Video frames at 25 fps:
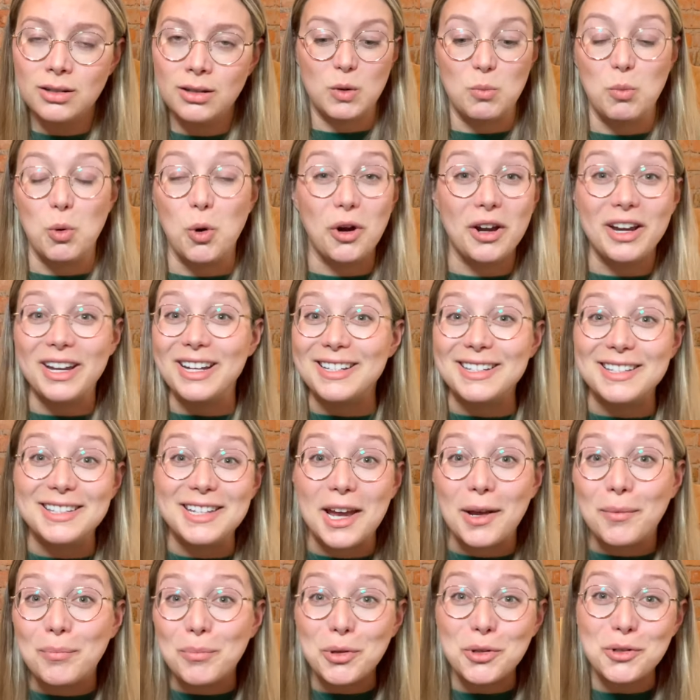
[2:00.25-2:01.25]
the more
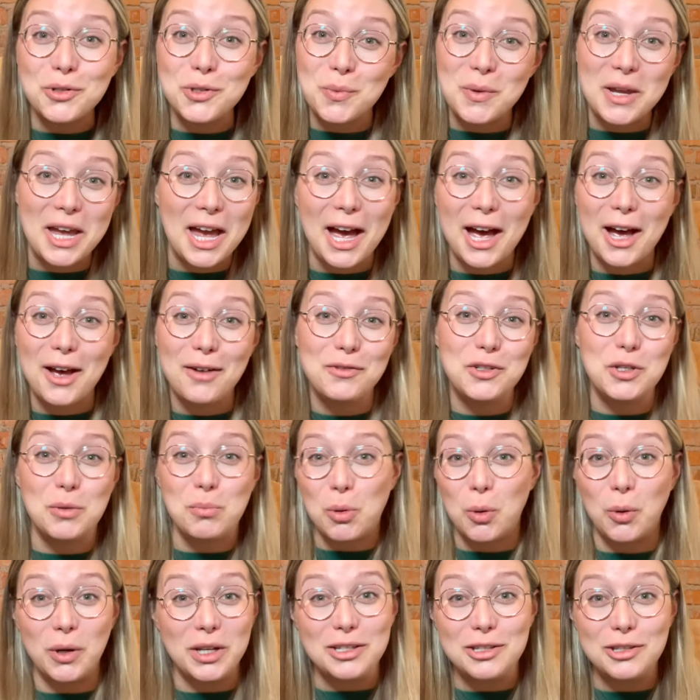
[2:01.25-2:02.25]
examples we have to
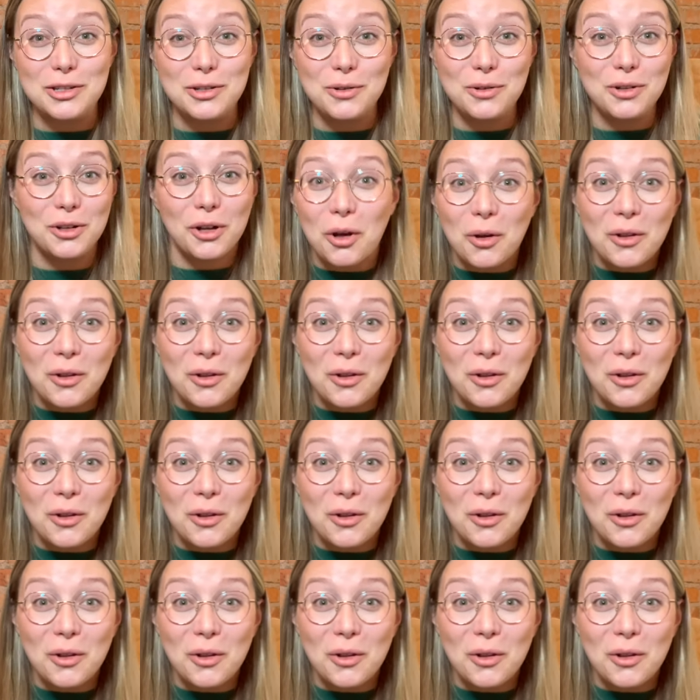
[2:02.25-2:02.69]
point to to go